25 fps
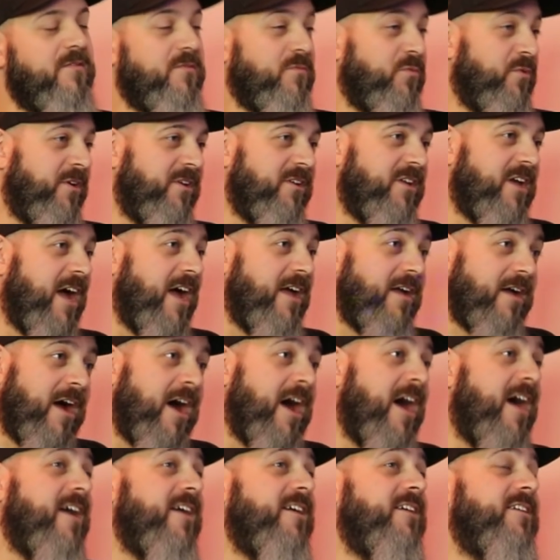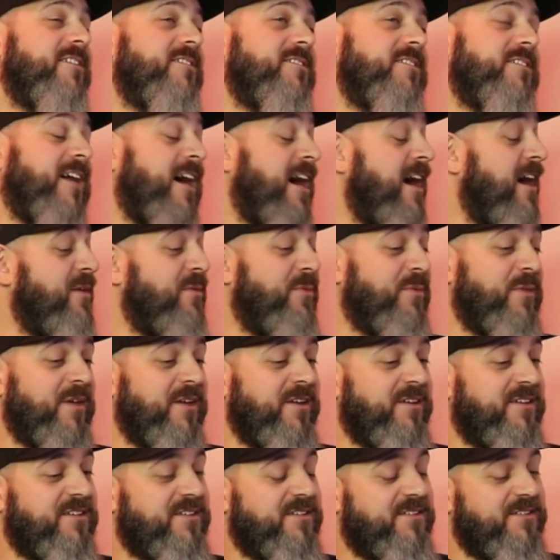I
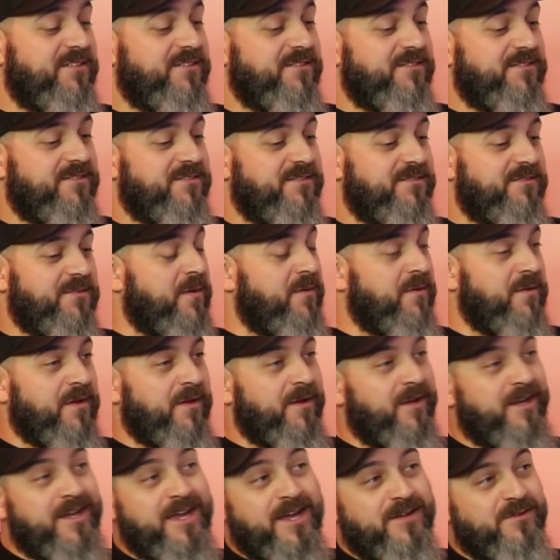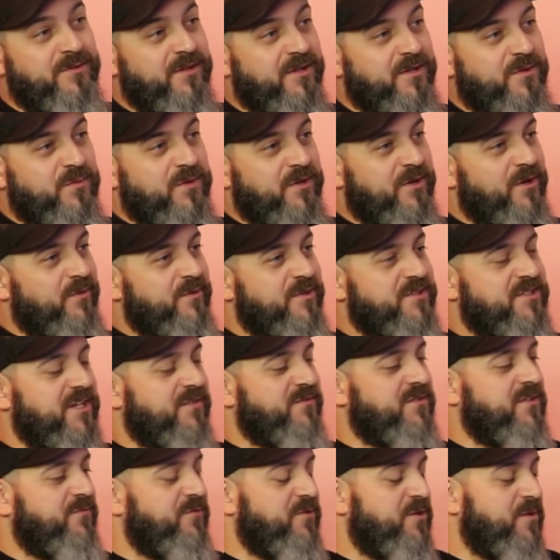think, and again, like we always
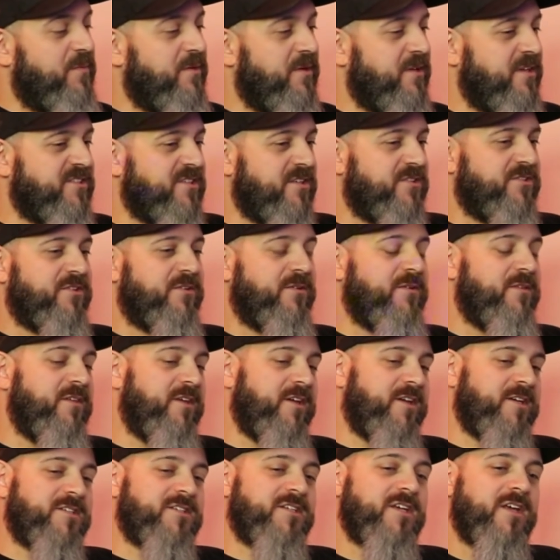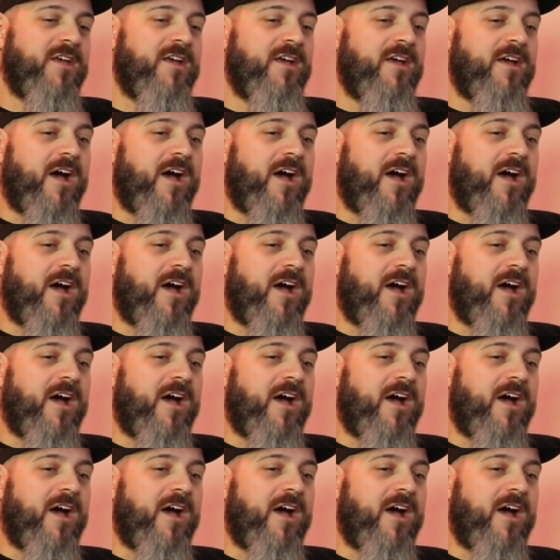have different opinions on certain things.